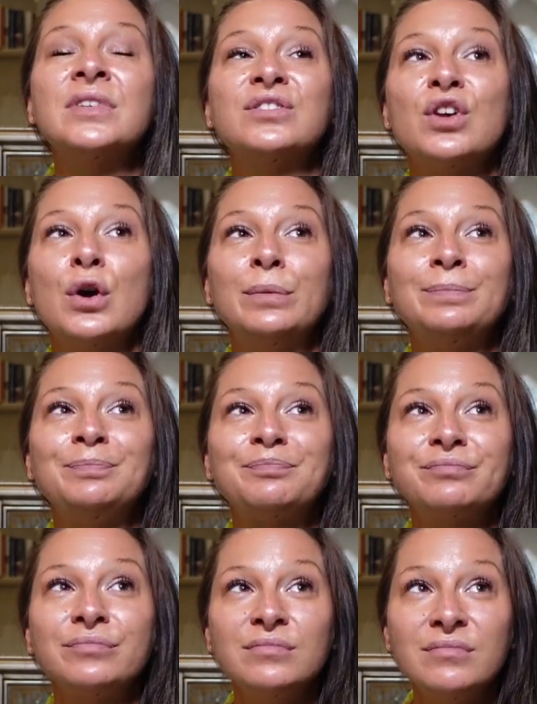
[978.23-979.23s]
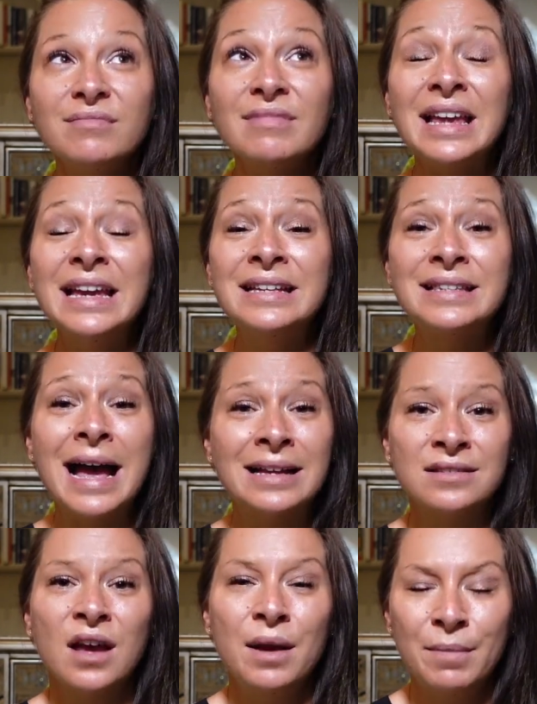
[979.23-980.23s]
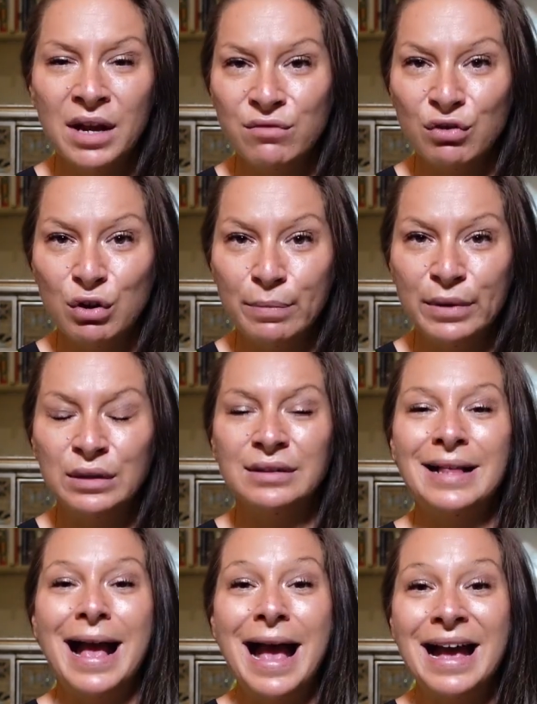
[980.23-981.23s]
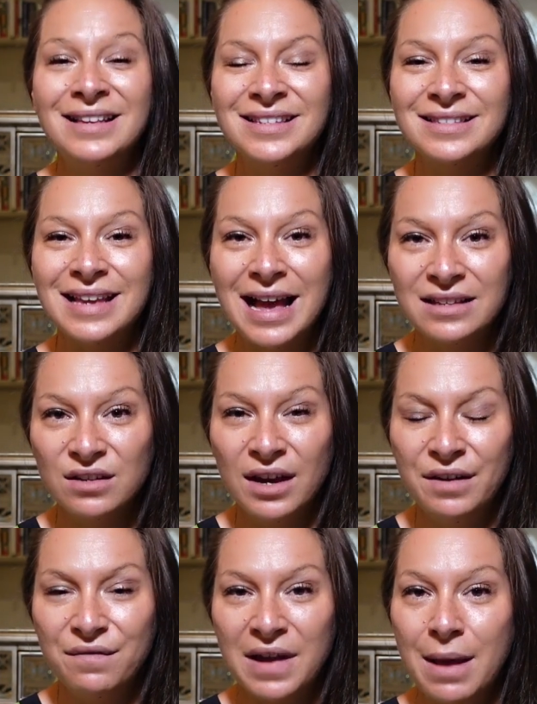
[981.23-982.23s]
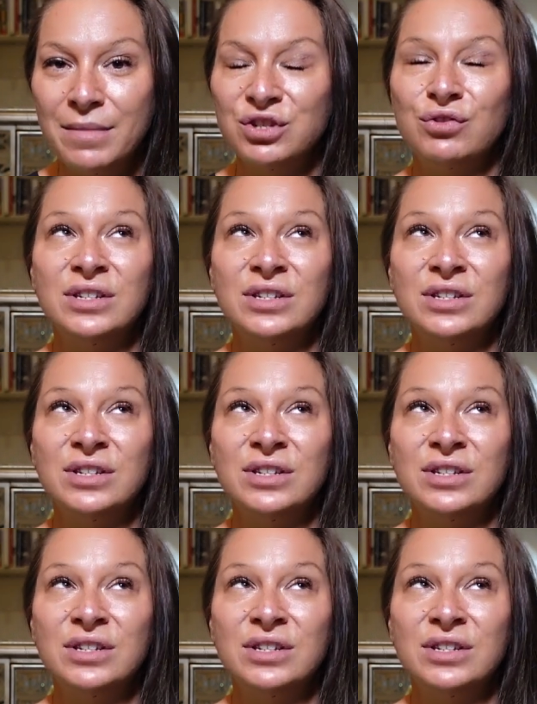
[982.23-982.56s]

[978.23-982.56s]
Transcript: So it's antimicrobial and it's anti-inflammatory.